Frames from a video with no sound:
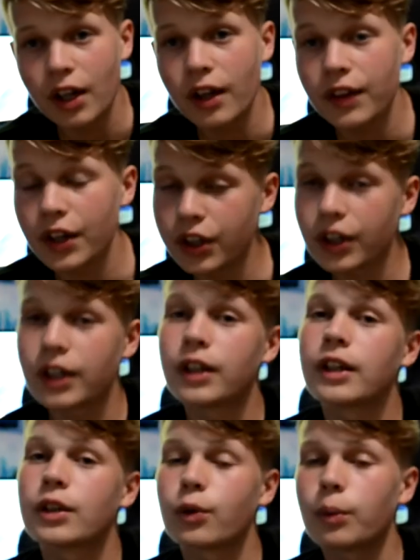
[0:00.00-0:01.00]
then you're going to
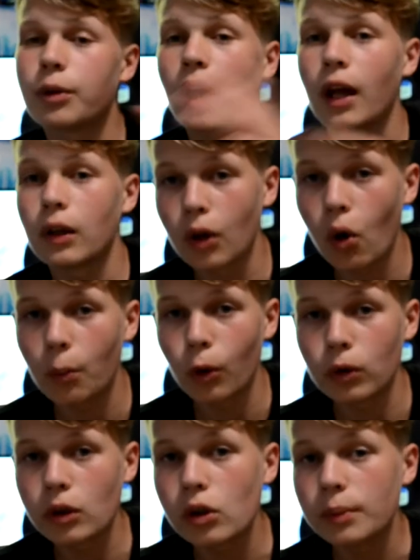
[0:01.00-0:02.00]
need to apply a lot
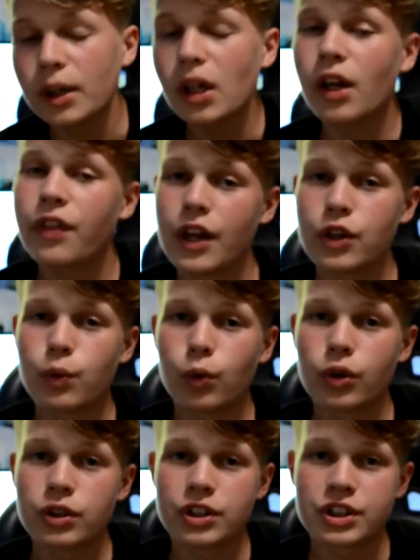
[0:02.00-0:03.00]
more lube than you
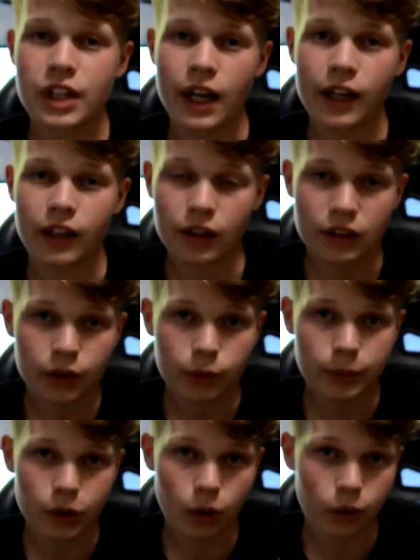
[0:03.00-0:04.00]
would to, say, a little
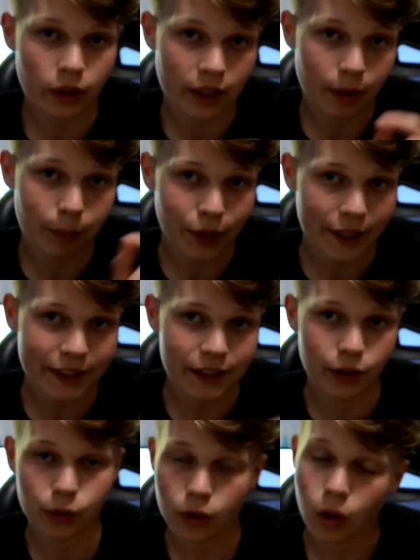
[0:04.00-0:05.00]
bit on, like, a Black
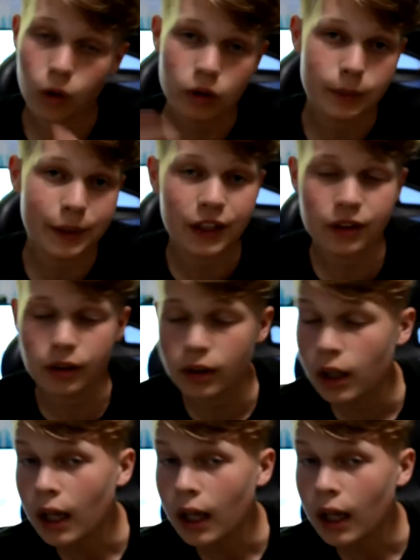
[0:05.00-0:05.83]
Ink or a Holy Panda.